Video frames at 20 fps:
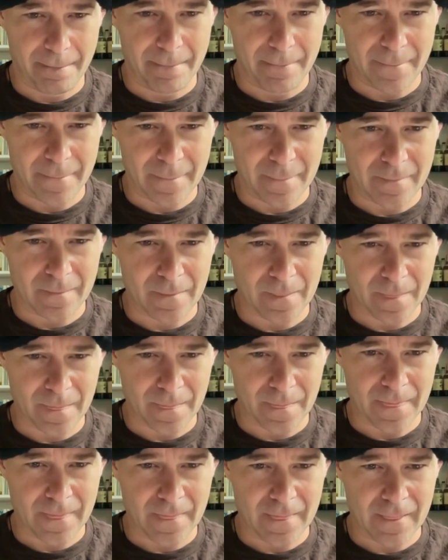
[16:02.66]

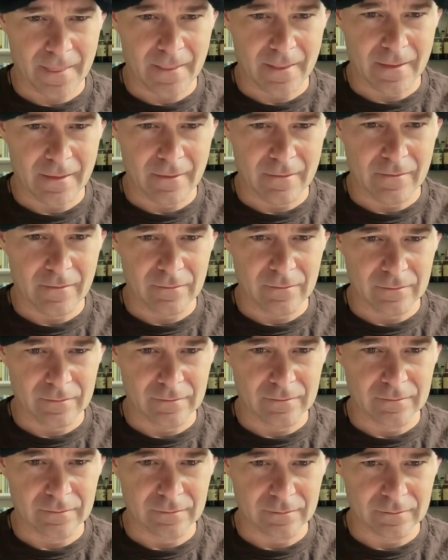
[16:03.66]

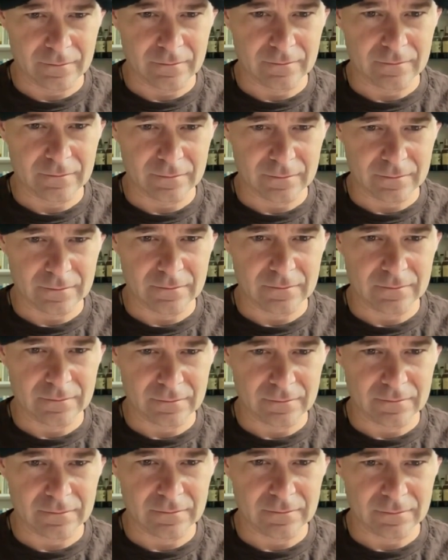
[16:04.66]

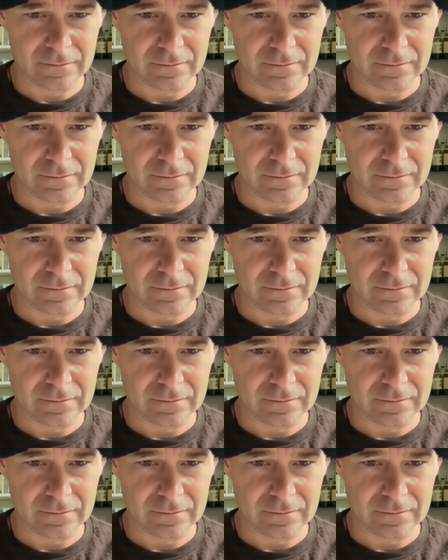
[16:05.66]
The person shown says nothing.